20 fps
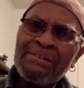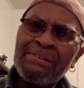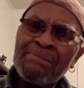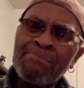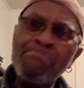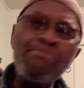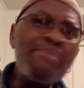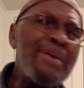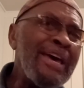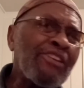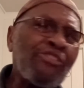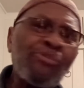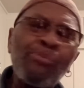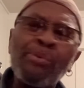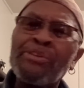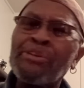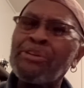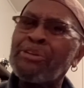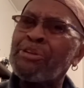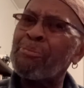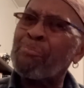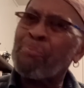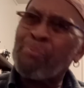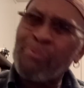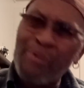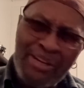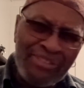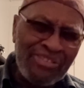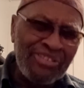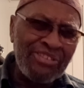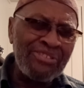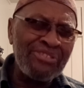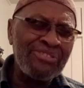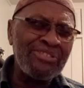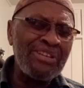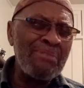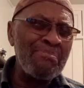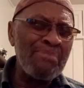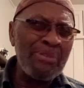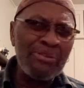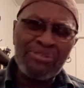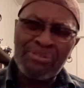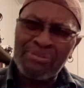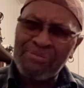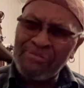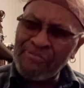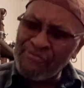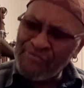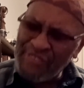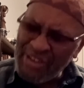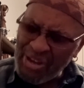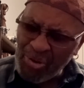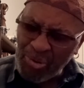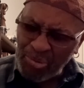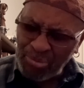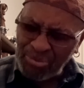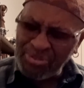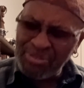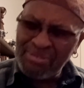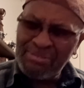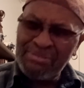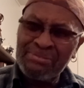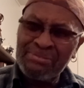mixed with the depressions they must have felt